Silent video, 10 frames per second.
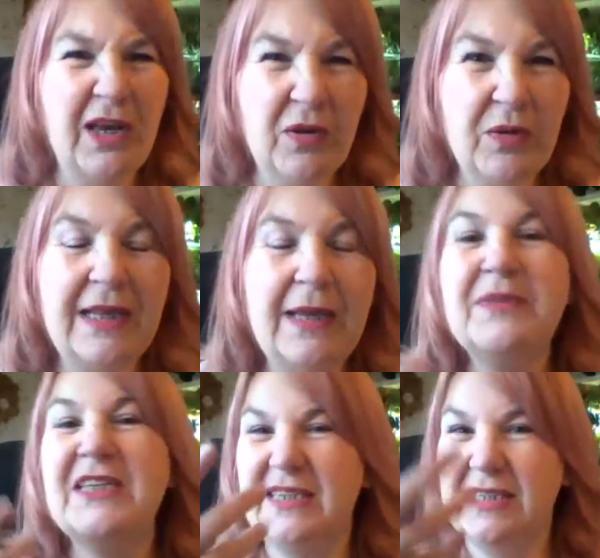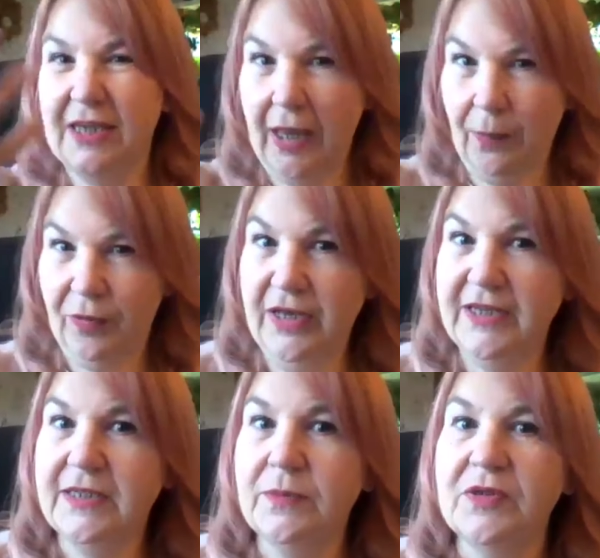eucalyptus, your
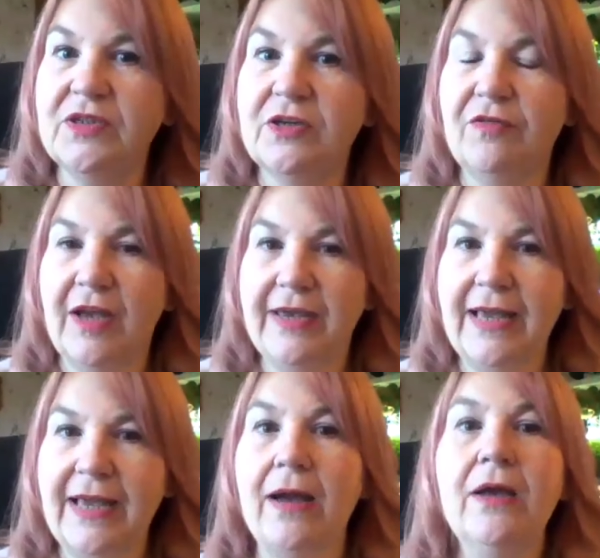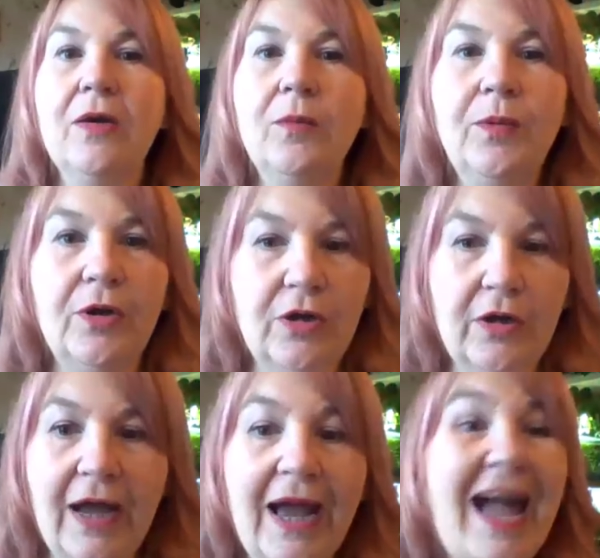hyssops and stuff like that. But
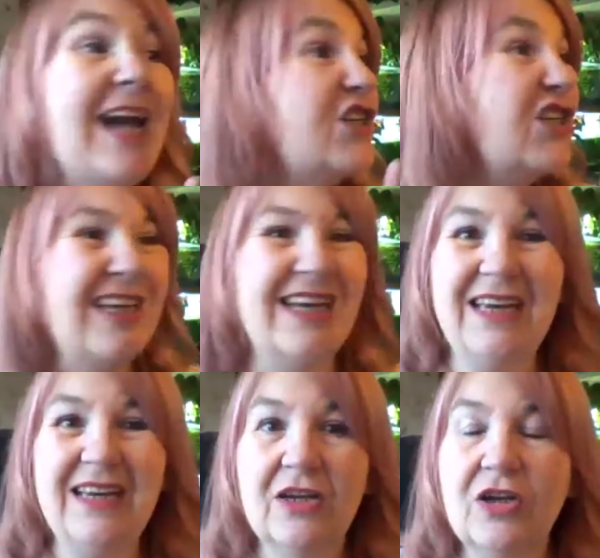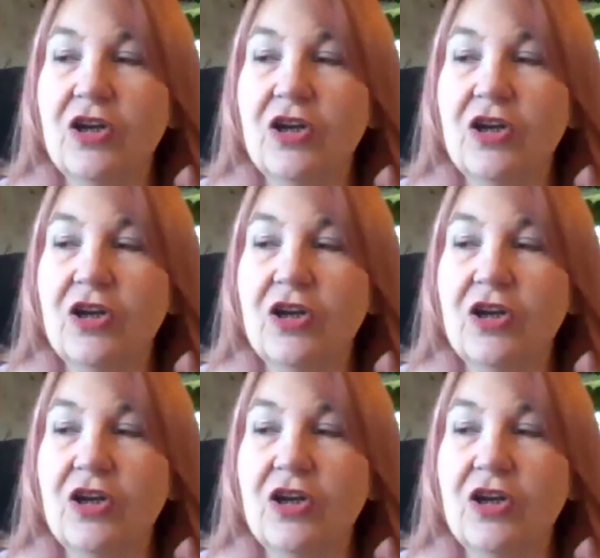actually,